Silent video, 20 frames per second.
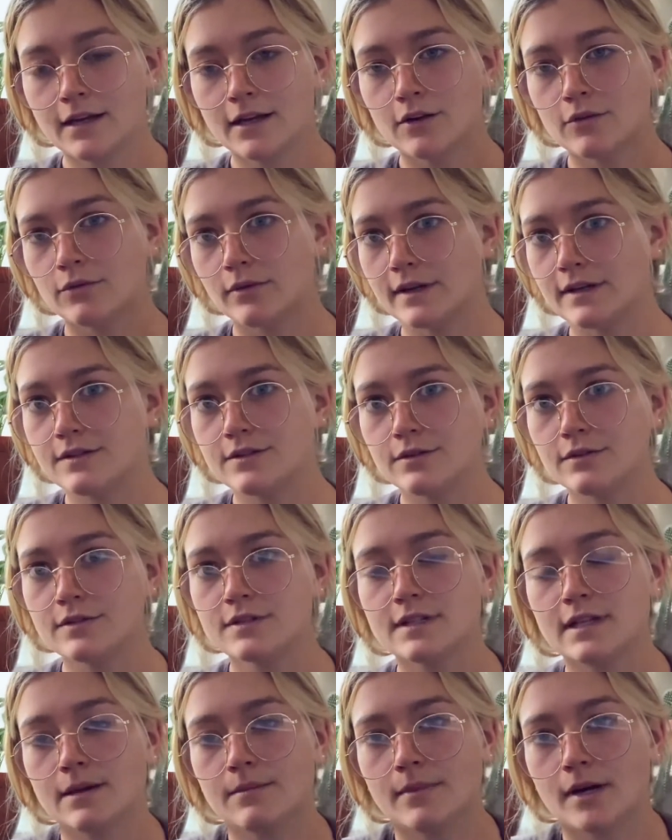reduce
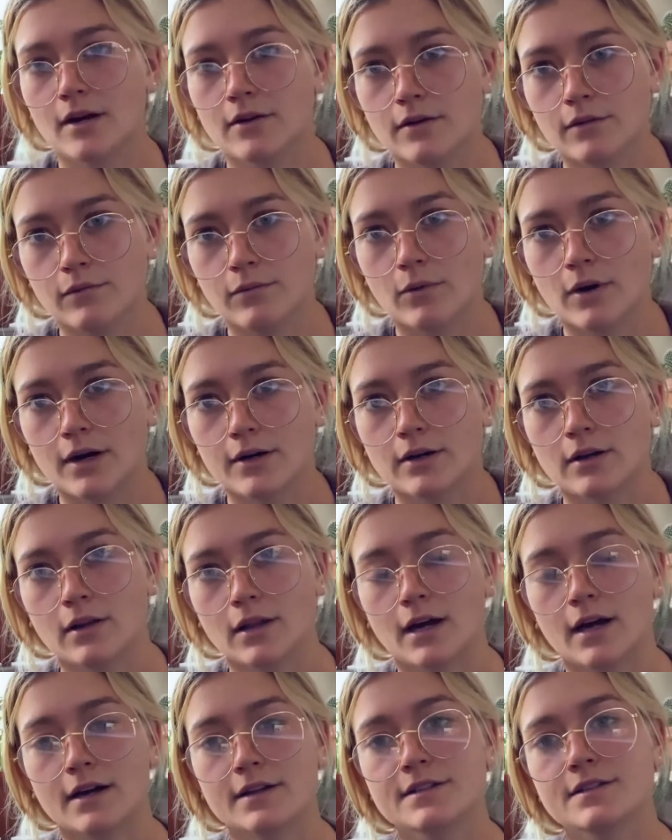the amount of water
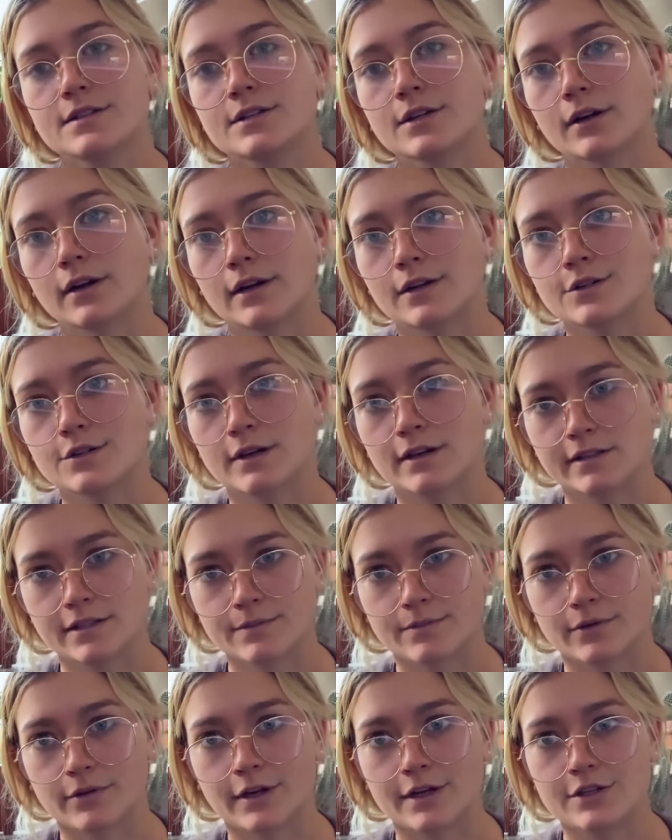loss during
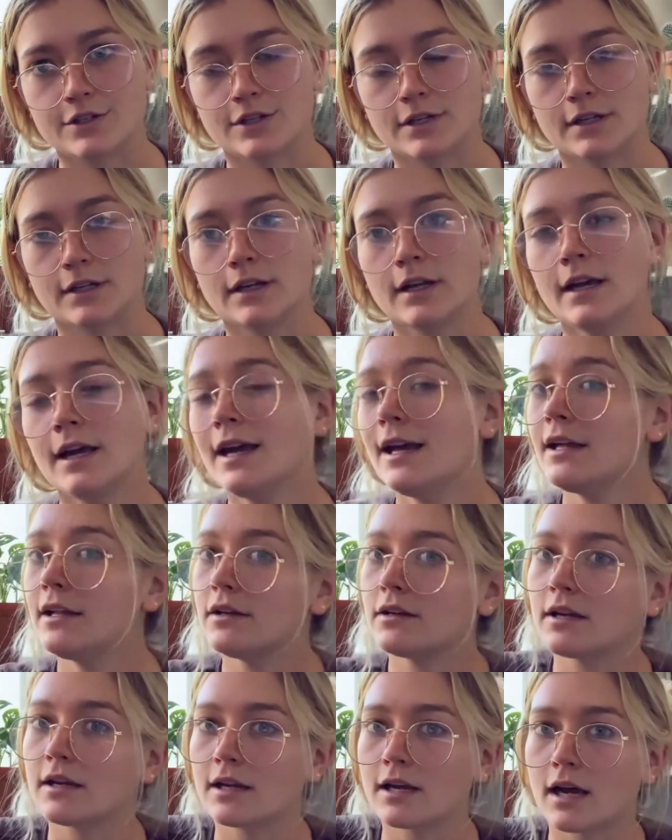transpiration. You
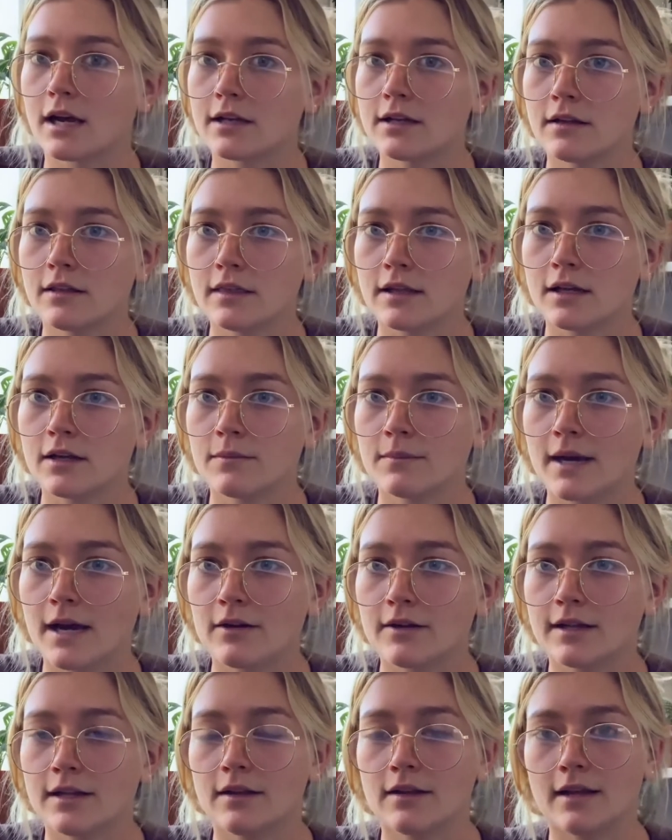can kind of think about
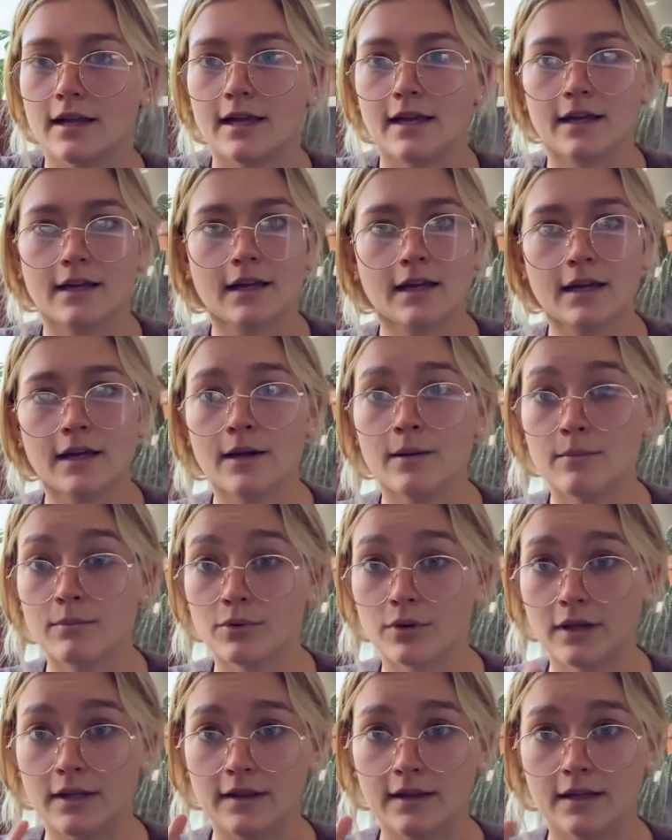it like
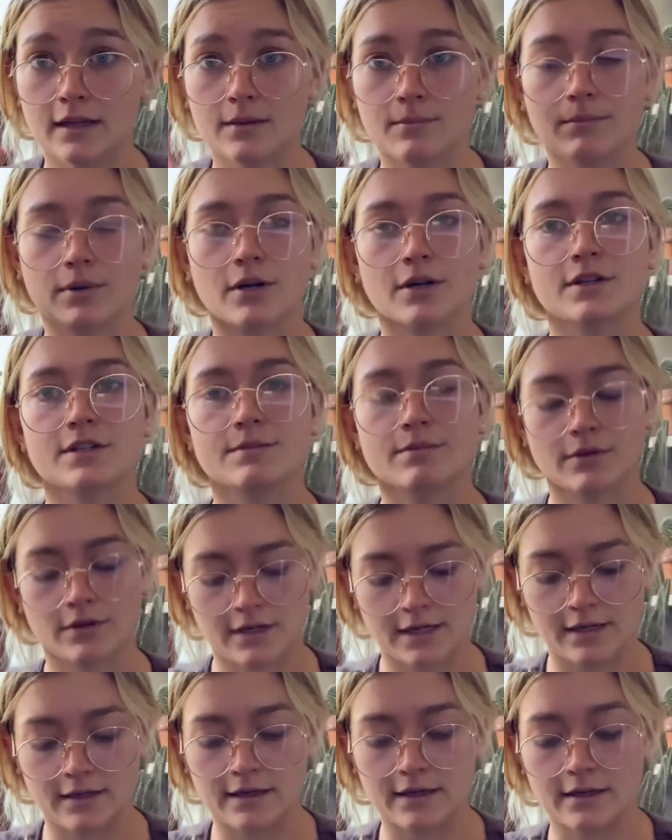breathing and
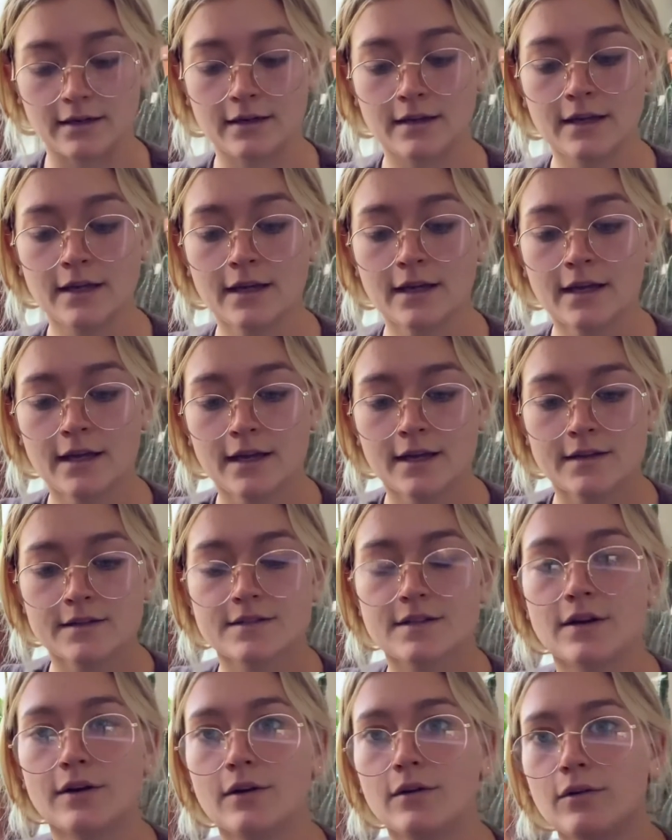perspirating.
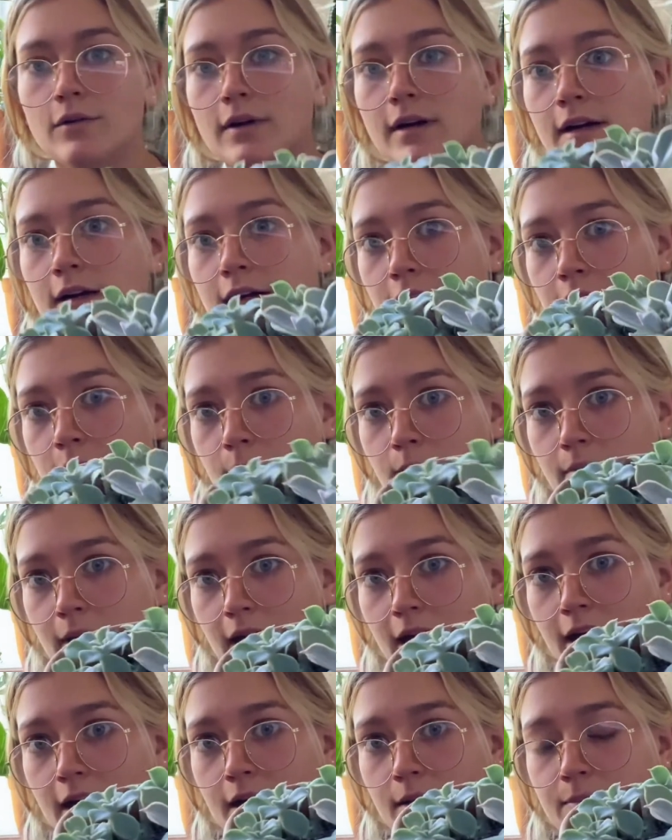So
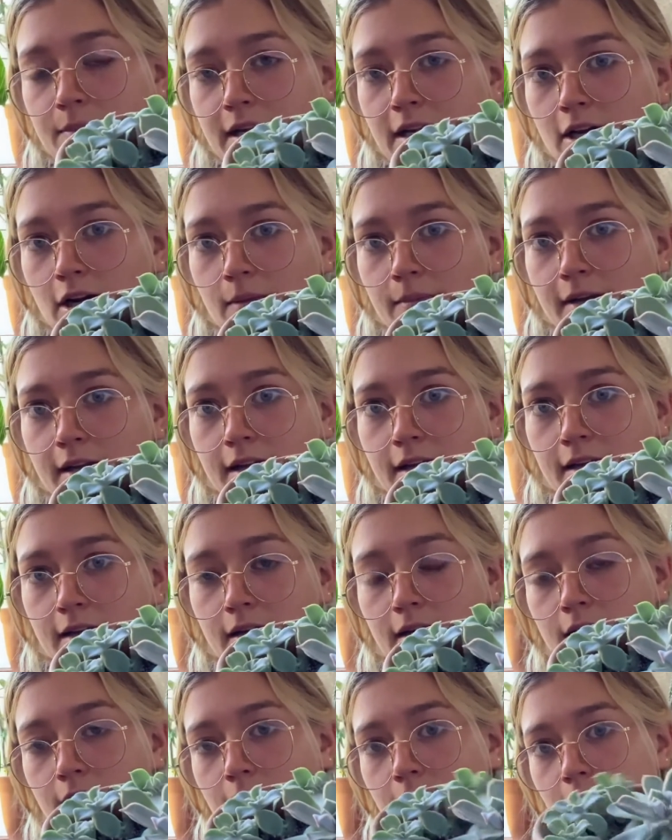by becoming
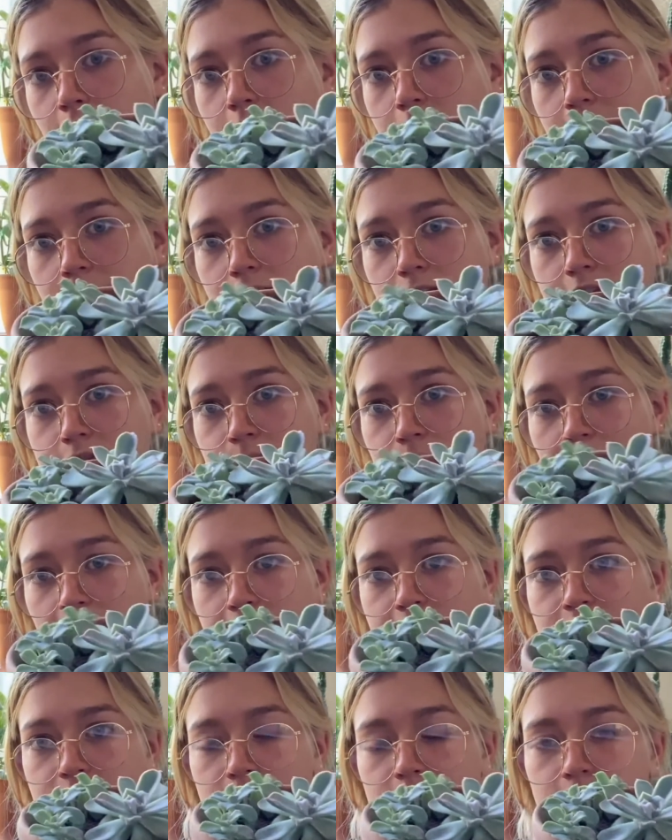these
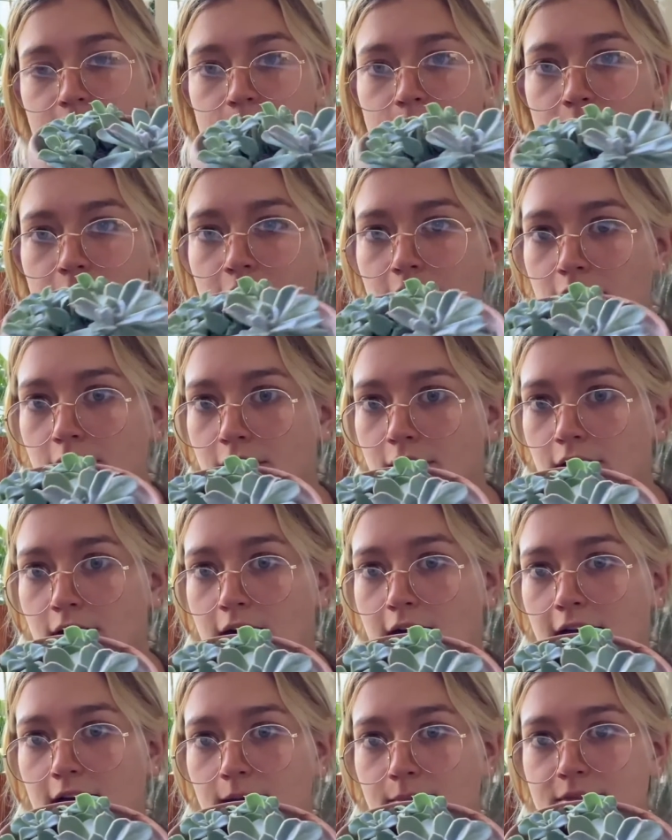masters with their
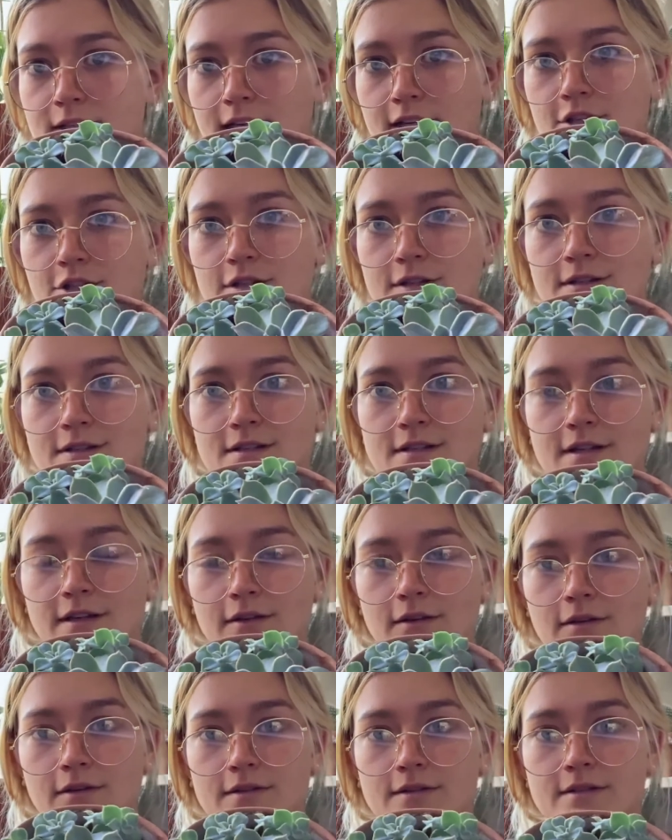adaptation
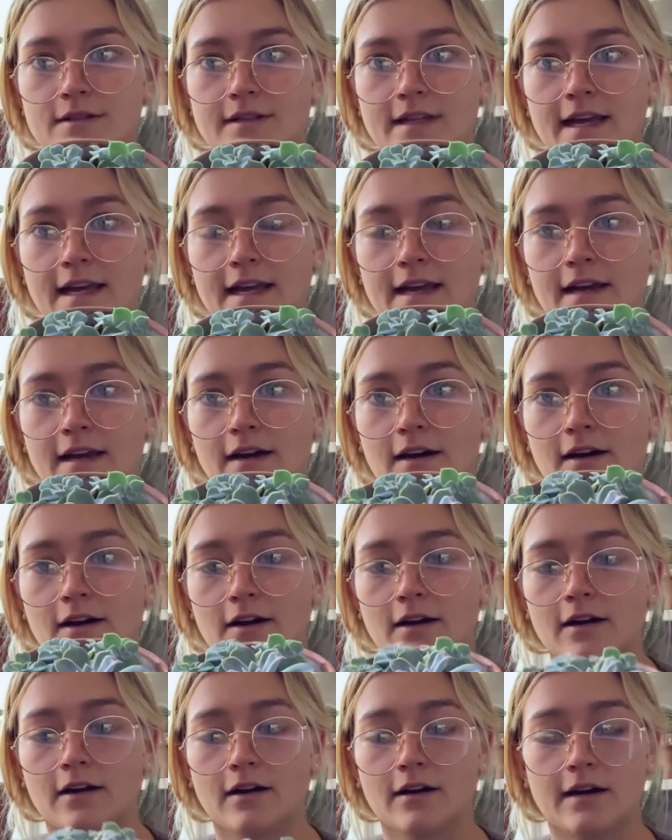skills, they
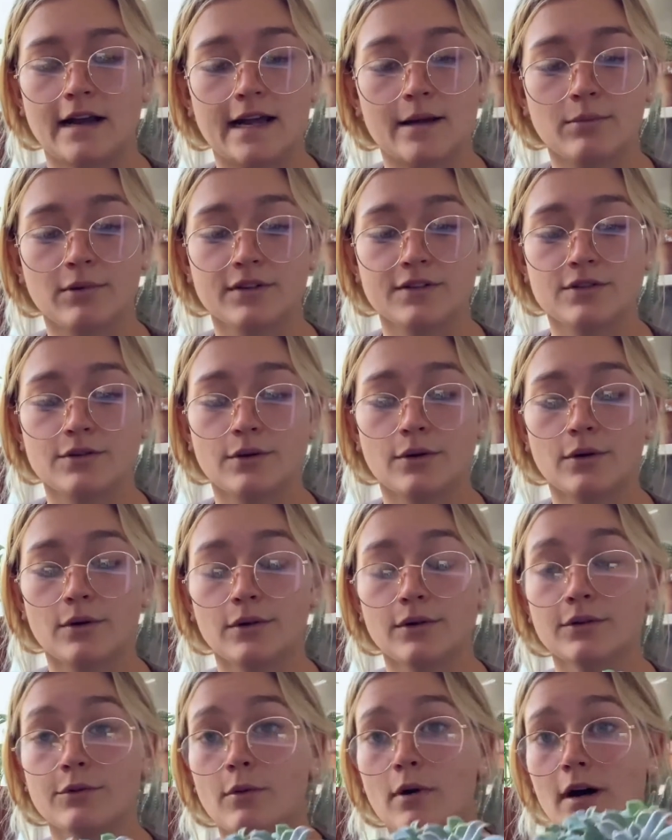are able to
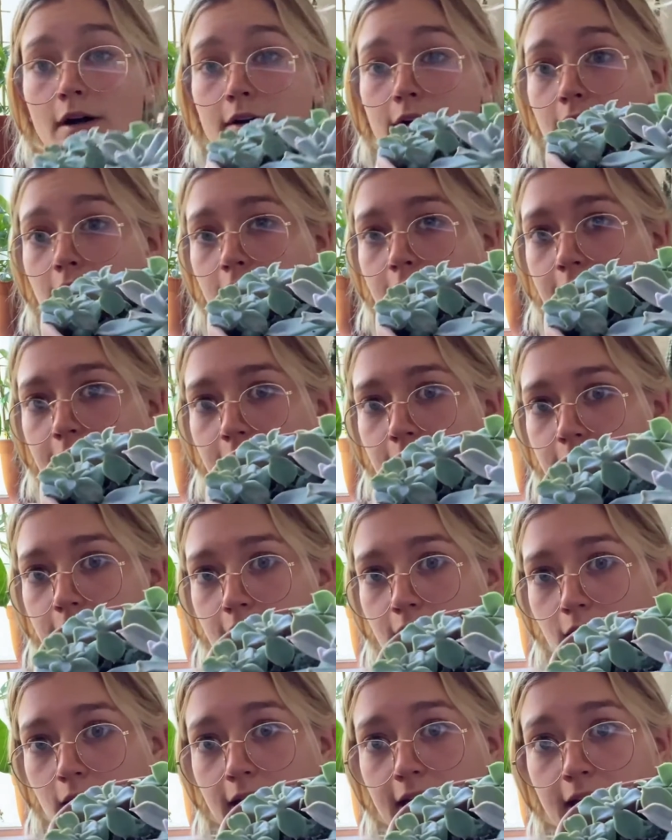hold water in their
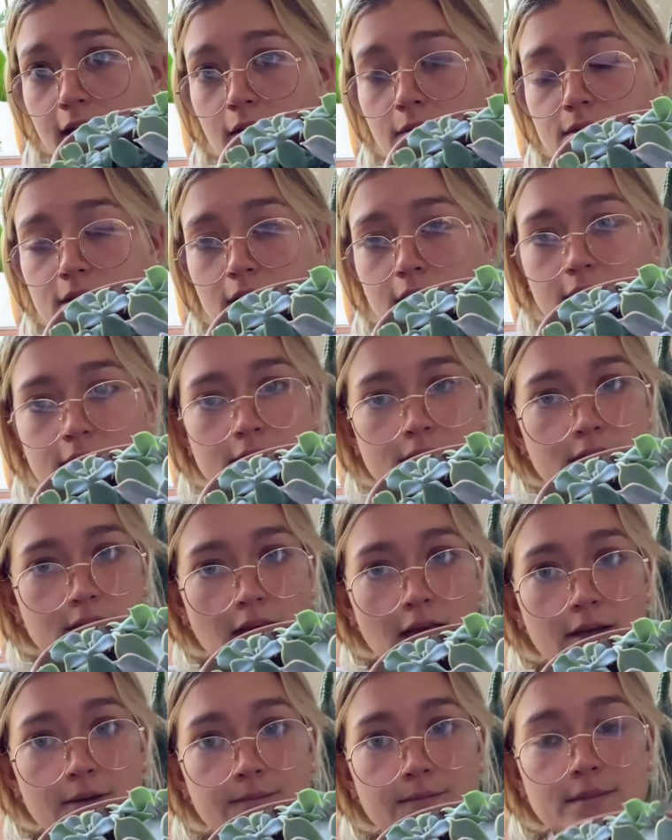leaves and
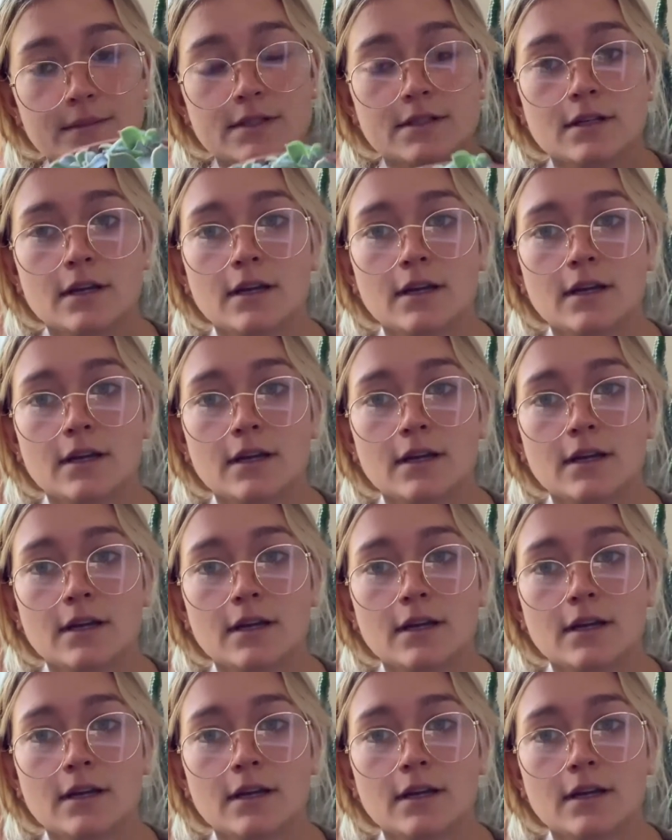stems.